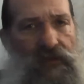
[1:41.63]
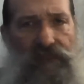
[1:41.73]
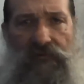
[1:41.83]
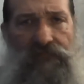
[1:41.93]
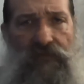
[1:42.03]

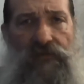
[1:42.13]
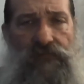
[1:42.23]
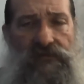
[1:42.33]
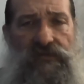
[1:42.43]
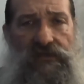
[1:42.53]
Really rather
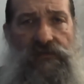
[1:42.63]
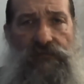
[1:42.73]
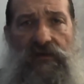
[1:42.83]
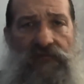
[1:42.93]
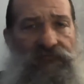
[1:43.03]
be drinking a
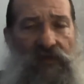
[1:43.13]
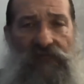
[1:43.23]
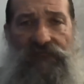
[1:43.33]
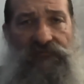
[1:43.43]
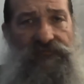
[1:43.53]
beer at
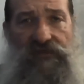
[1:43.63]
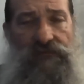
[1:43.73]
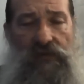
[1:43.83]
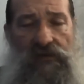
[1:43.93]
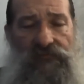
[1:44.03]

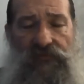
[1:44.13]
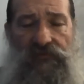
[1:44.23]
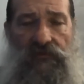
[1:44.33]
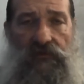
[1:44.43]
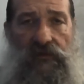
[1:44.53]
5:15, but I don't think
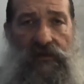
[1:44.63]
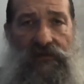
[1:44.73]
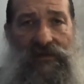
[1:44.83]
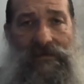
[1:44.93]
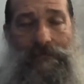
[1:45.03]
they're going to allow
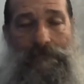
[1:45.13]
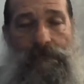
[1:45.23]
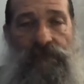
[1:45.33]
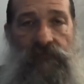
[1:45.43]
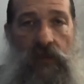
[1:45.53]
that.
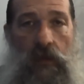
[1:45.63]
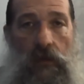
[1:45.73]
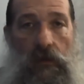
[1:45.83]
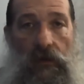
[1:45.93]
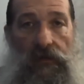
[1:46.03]

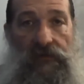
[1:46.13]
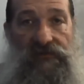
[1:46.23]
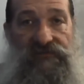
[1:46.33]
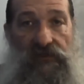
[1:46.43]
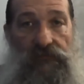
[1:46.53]

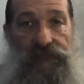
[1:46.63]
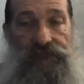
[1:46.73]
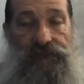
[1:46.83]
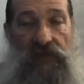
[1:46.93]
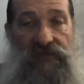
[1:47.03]
So
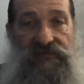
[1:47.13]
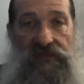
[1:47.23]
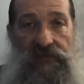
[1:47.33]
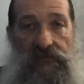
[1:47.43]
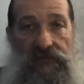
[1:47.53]
that's
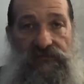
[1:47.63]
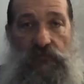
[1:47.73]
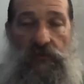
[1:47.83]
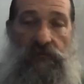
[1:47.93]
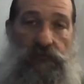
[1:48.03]
the deal. This is
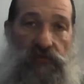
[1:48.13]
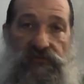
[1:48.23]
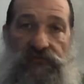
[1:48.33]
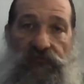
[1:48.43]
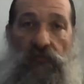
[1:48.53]
what I've been
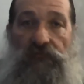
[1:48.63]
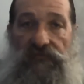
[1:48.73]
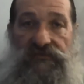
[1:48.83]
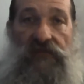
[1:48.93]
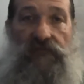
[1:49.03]
pushing for
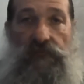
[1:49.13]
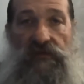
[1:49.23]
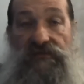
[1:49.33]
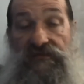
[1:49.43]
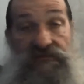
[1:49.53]
7
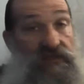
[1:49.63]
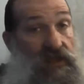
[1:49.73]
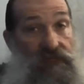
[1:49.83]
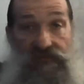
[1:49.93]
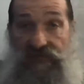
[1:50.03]
months, is to
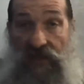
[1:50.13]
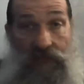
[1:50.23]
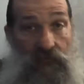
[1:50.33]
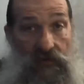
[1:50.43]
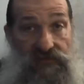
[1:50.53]
have this
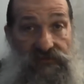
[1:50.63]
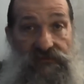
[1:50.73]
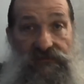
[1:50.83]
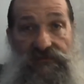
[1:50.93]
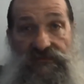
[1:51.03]
operation
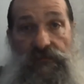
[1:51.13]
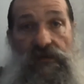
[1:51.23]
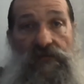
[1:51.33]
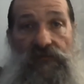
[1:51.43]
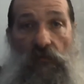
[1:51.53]
to
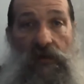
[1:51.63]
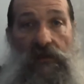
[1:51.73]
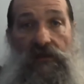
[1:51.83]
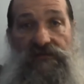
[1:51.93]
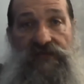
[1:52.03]
speed up the weight
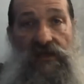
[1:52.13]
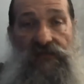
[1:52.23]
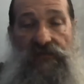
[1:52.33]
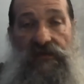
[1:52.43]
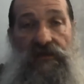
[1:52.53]
loss kind
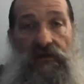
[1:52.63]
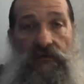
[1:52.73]
of thing.